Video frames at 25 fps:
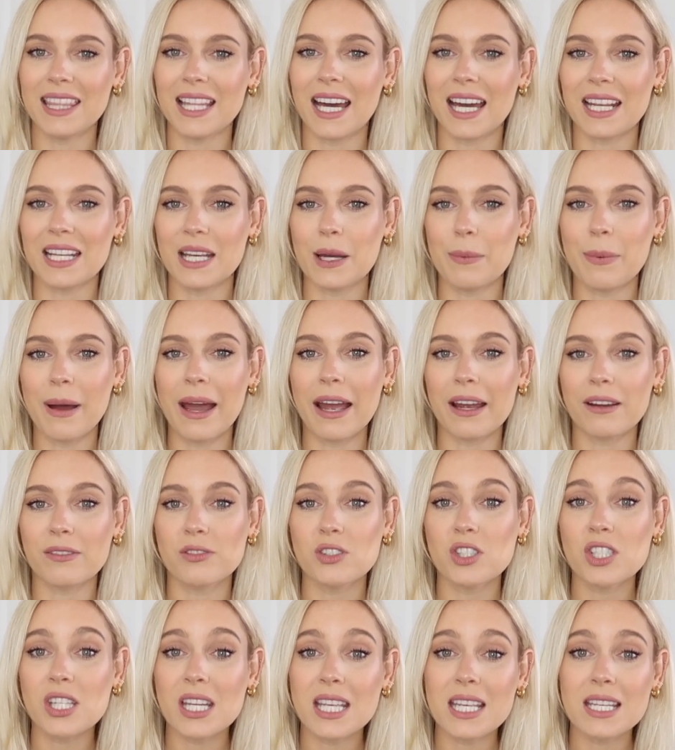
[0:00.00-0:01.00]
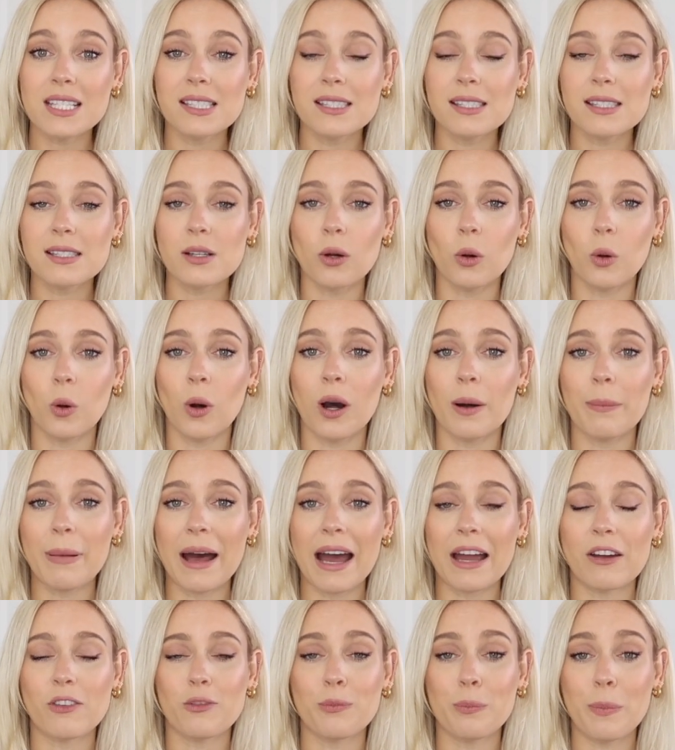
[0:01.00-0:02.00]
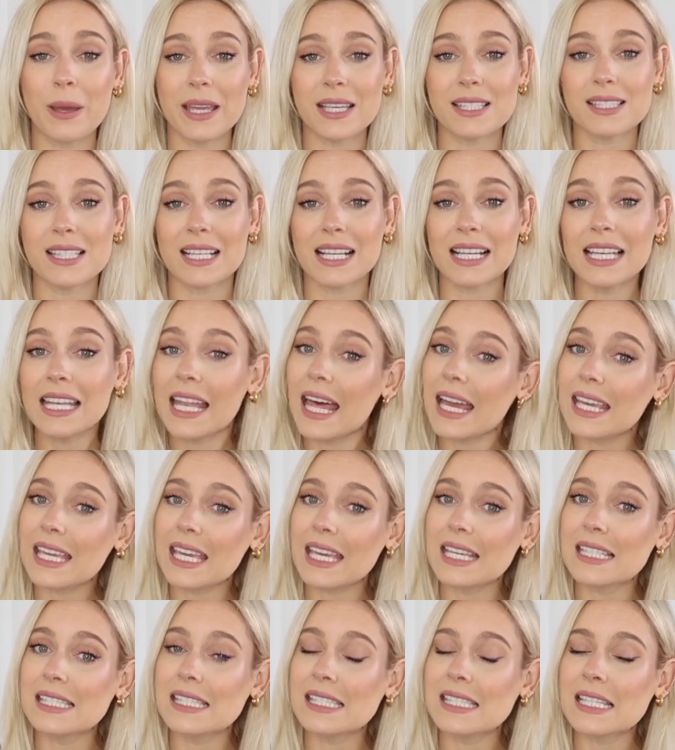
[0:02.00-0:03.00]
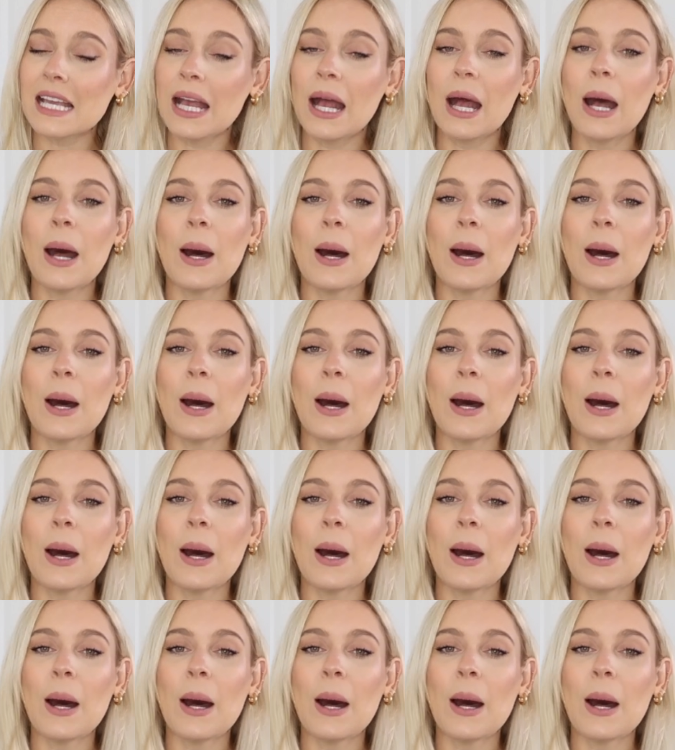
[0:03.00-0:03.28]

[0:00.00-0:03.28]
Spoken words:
than a pair of jeans or a pair of basic leggings,